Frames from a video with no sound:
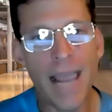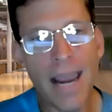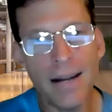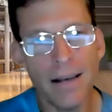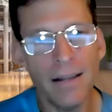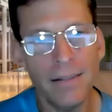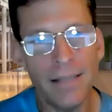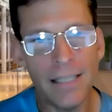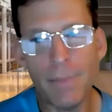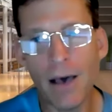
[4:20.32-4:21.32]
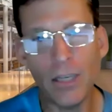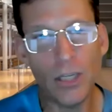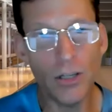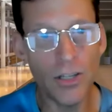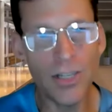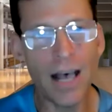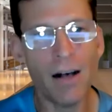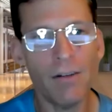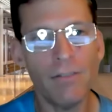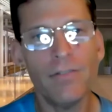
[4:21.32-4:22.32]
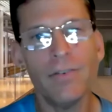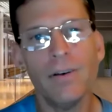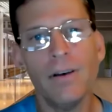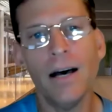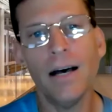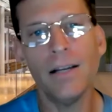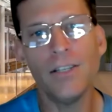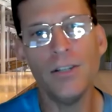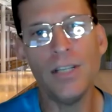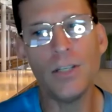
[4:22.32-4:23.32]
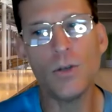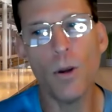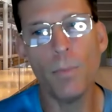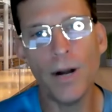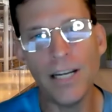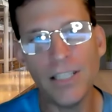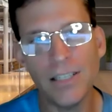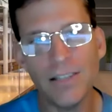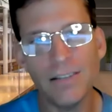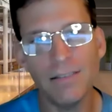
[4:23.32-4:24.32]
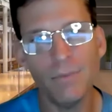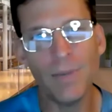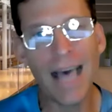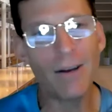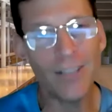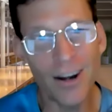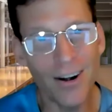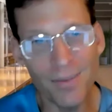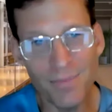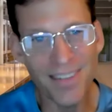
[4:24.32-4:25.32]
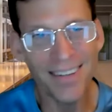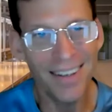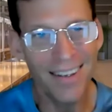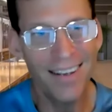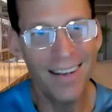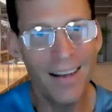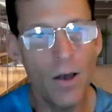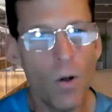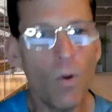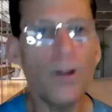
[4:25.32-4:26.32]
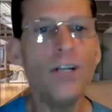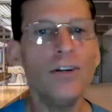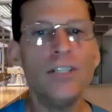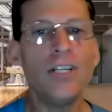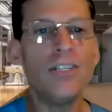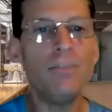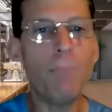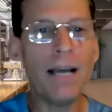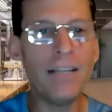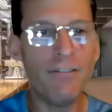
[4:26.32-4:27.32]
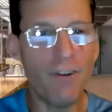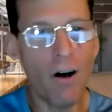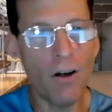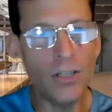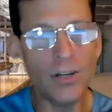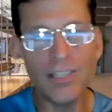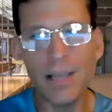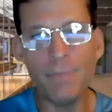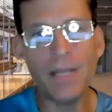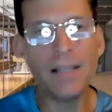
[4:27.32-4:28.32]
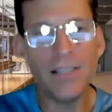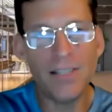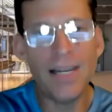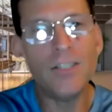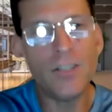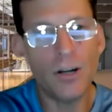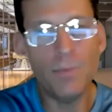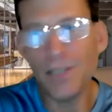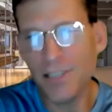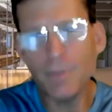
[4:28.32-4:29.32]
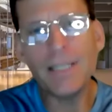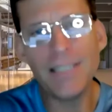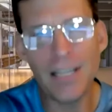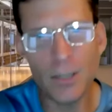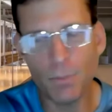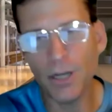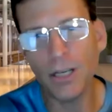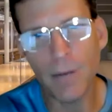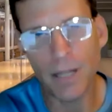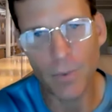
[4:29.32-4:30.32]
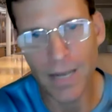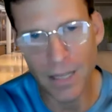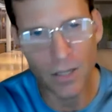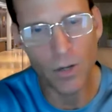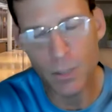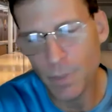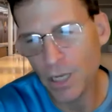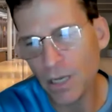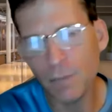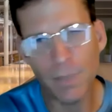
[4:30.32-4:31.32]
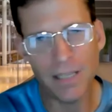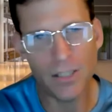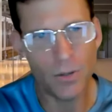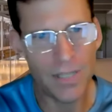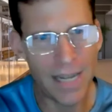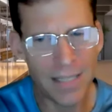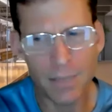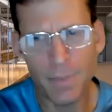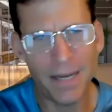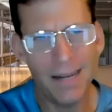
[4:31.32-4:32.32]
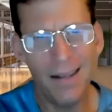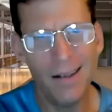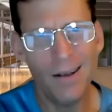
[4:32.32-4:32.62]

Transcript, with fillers: data that's about yourself uh, to these corporations without terms or mm-hmm. you're just by default you're accepting the state's terms and some of the states are pretty good by the way illinois is pretty good but and so is texas but